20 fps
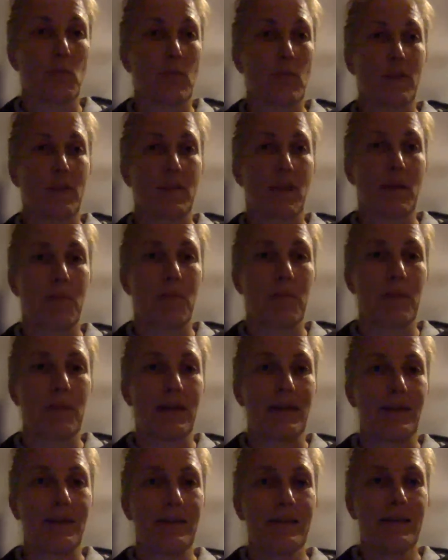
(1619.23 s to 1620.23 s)
whether that
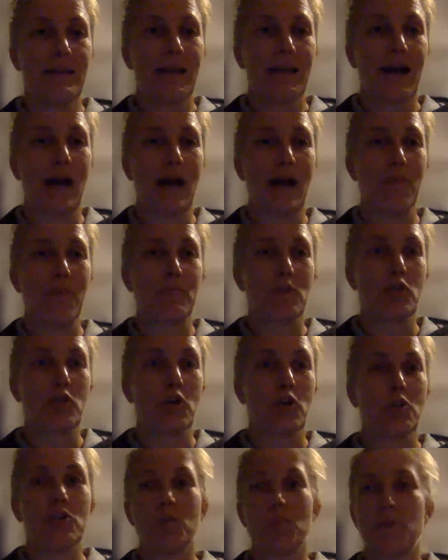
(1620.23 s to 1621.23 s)
be,
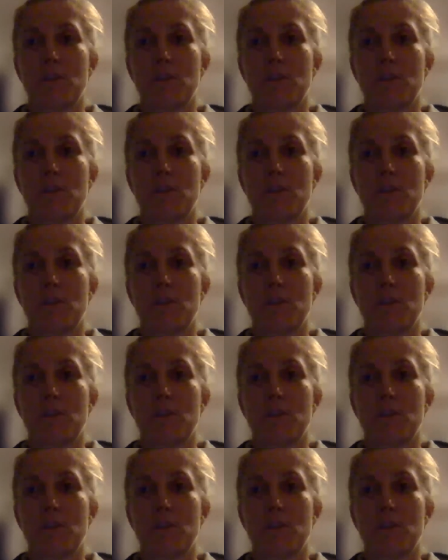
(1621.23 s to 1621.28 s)
to